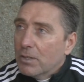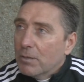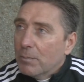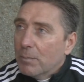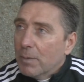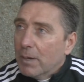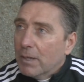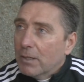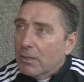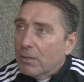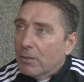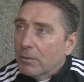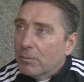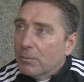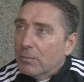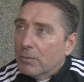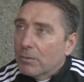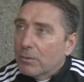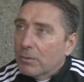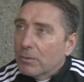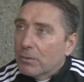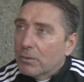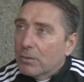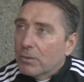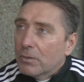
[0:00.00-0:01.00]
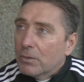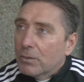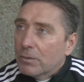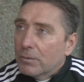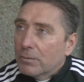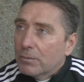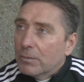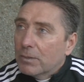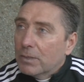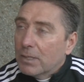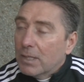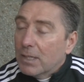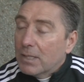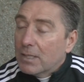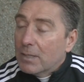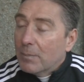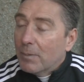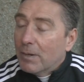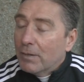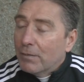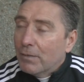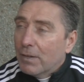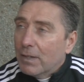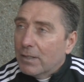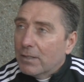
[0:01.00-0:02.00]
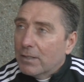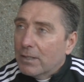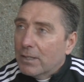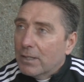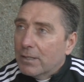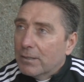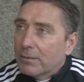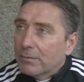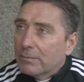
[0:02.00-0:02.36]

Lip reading: they've picked up, so I see it as a big victory.